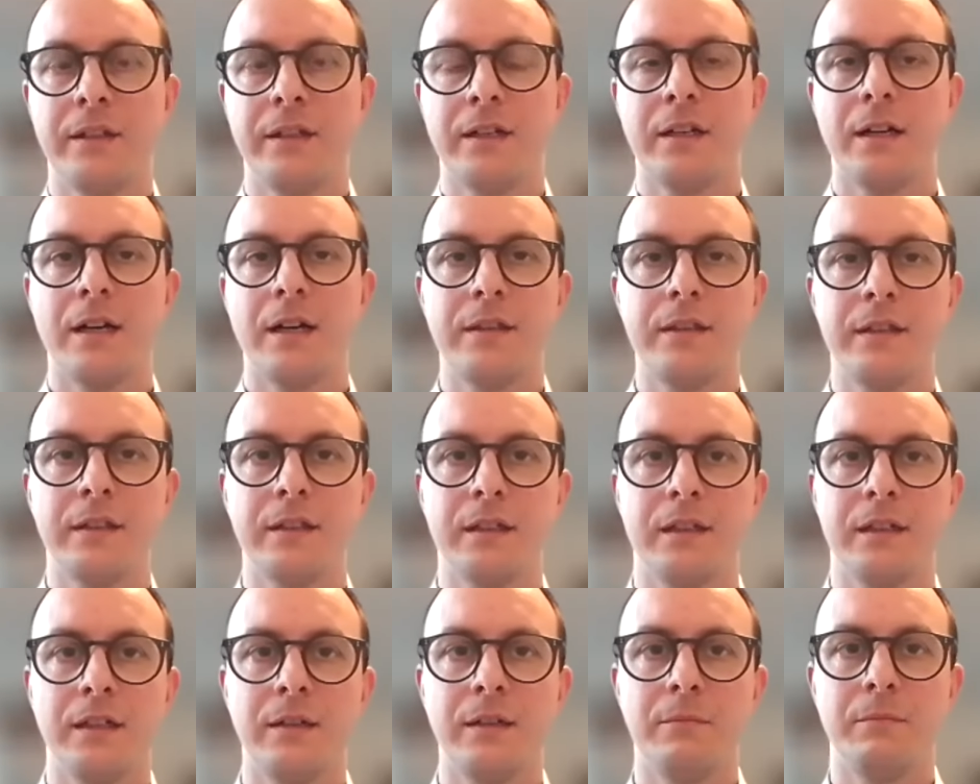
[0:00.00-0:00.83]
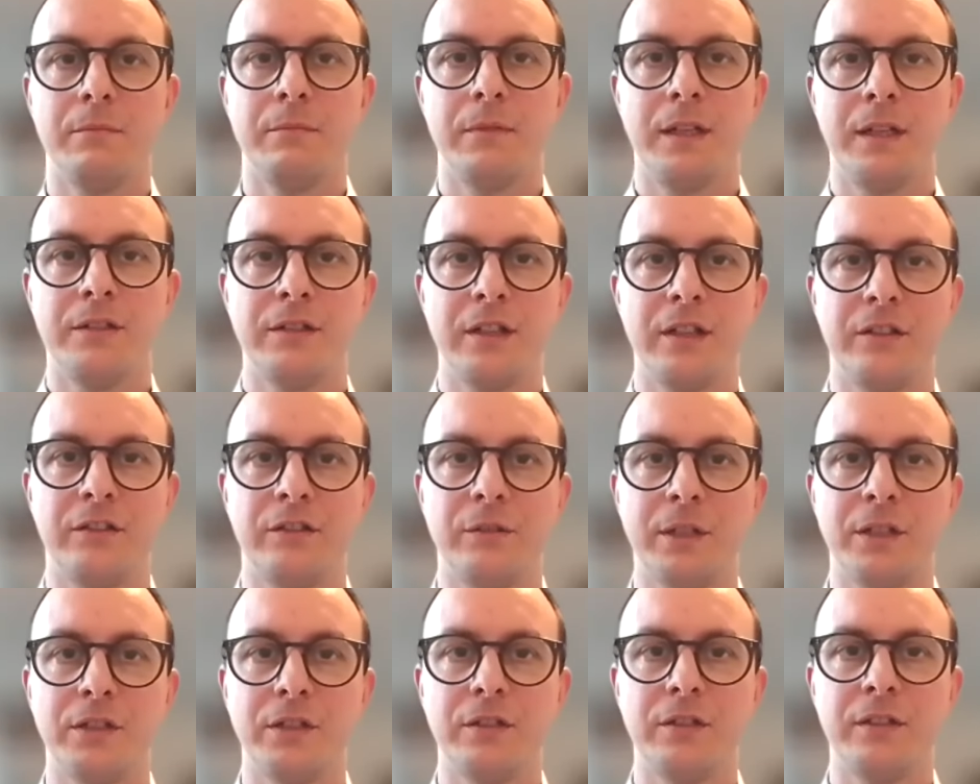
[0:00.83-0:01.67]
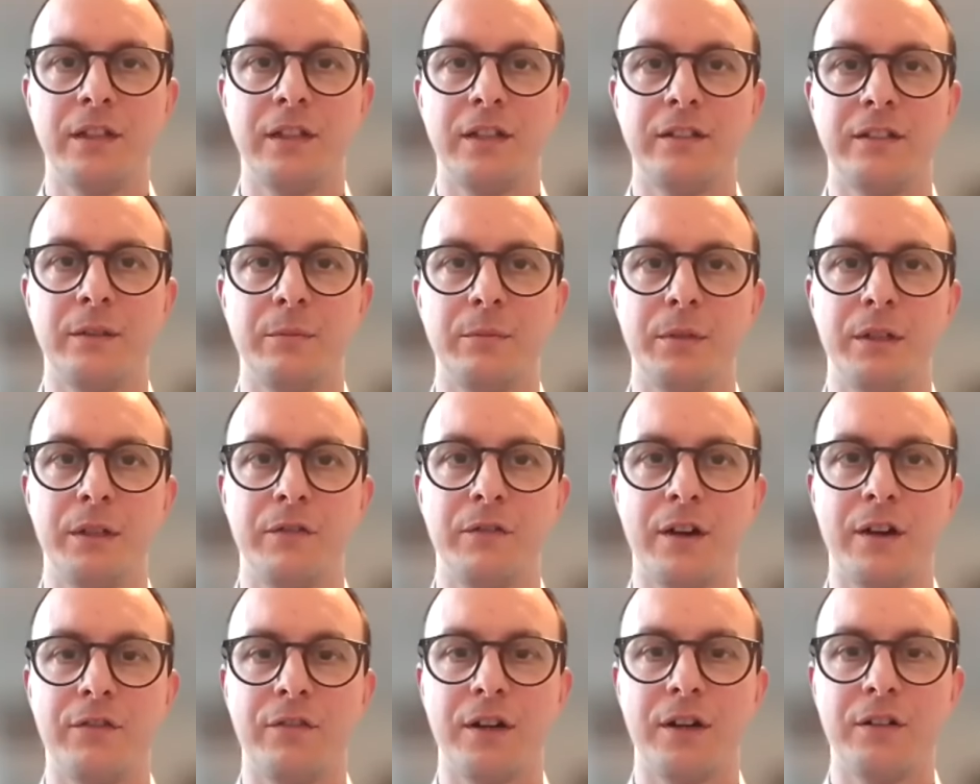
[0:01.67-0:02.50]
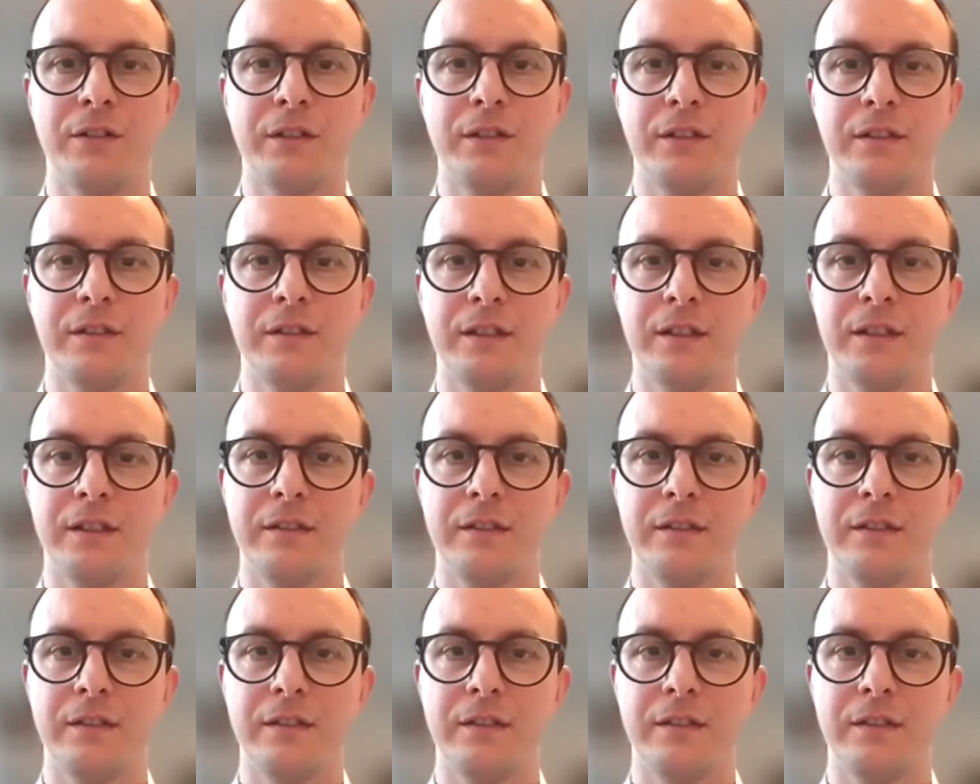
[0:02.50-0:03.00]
think as you mentioned, the S&P 500 is